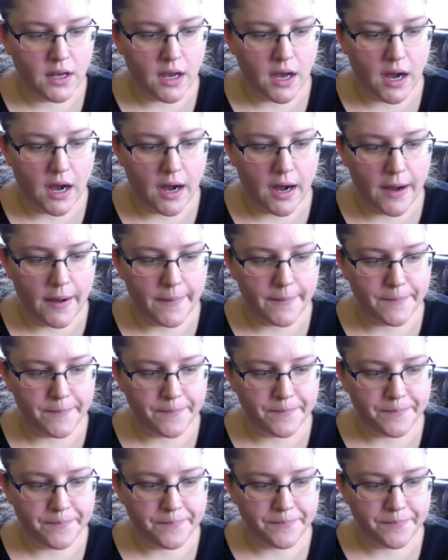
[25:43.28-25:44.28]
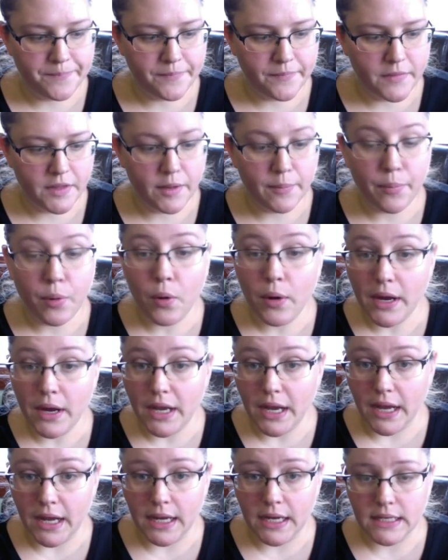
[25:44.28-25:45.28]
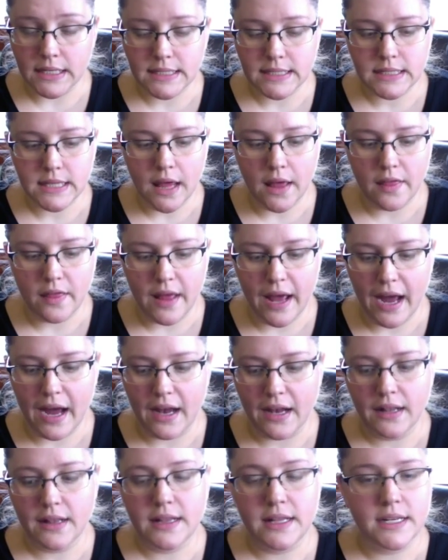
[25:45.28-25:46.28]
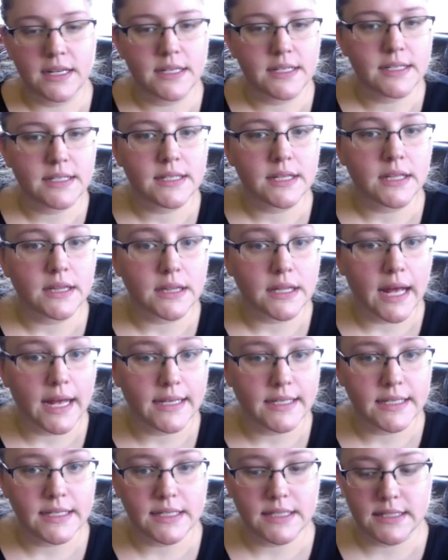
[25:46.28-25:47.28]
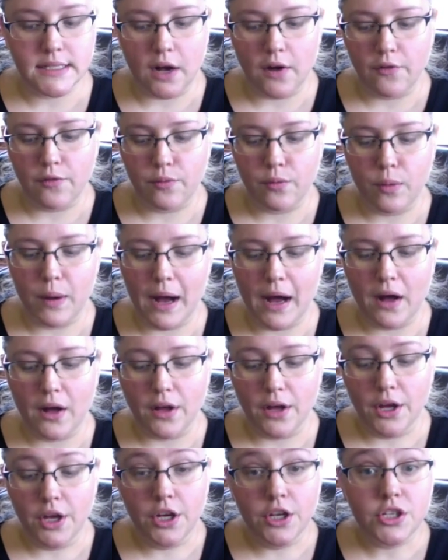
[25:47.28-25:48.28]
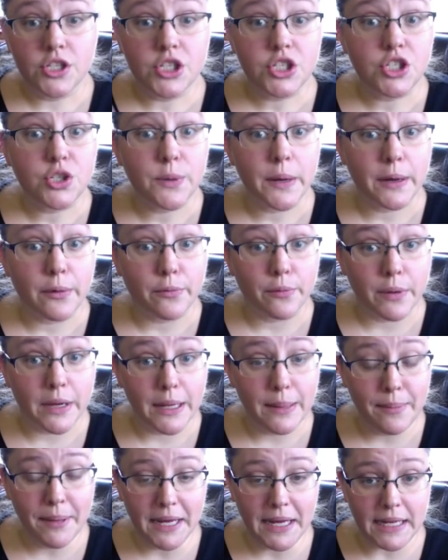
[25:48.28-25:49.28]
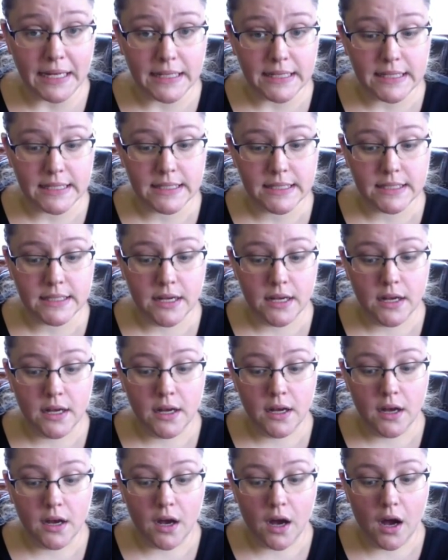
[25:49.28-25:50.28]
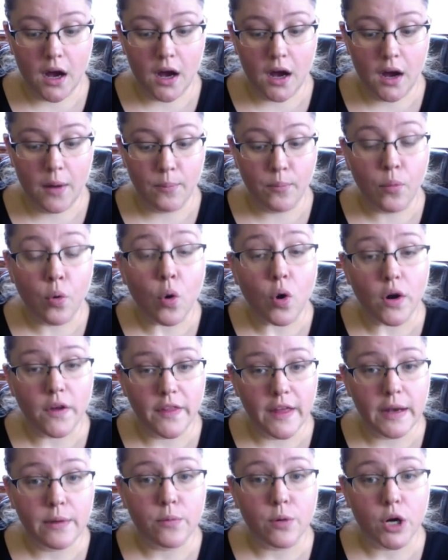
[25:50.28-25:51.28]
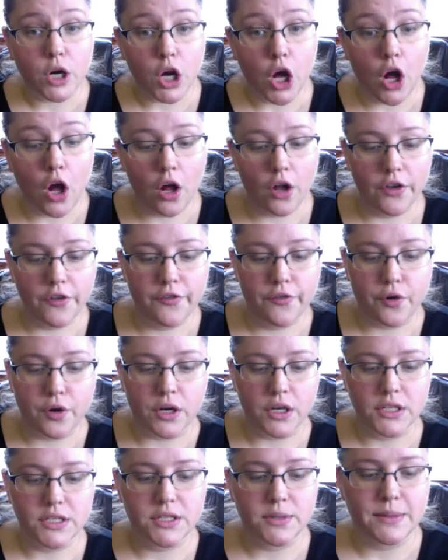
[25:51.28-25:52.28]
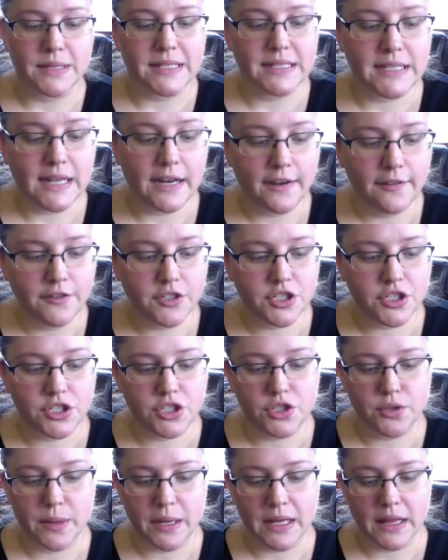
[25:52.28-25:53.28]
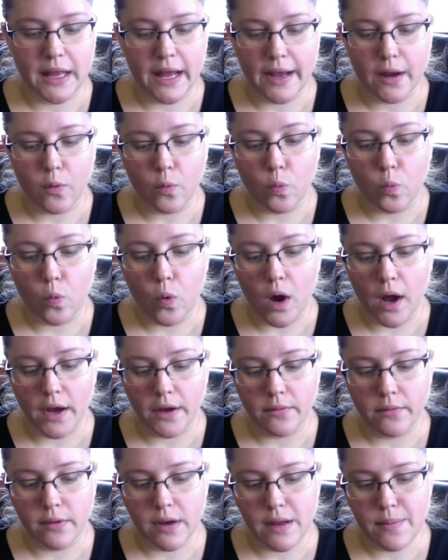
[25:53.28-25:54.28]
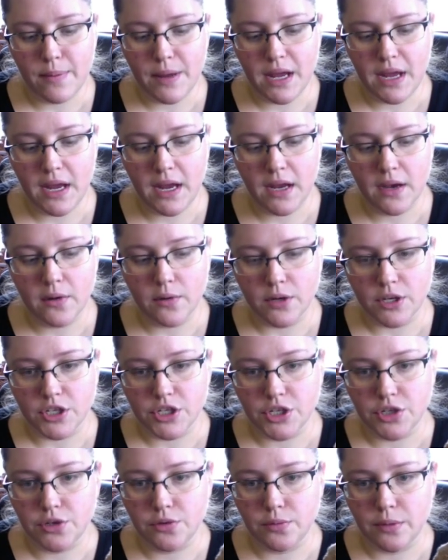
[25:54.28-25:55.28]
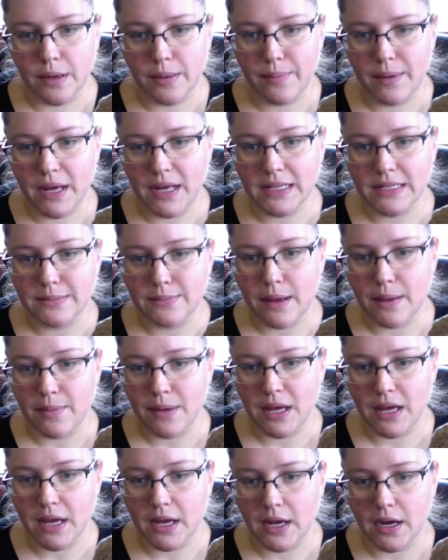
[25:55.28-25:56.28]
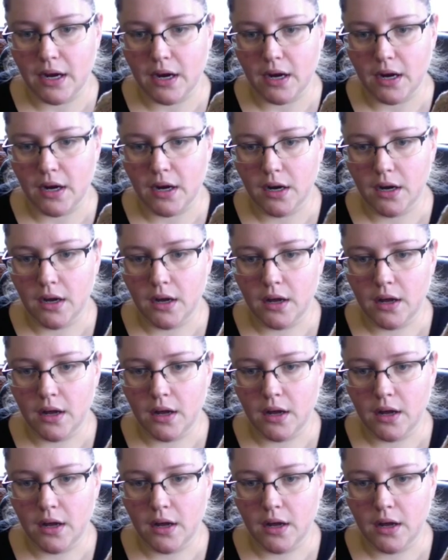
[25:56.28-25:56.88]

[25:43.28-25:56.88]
The point is that this lent itself well to doing repeats more than were called for. So instead of just doing like 1 repeat or 2 repeats maybe here,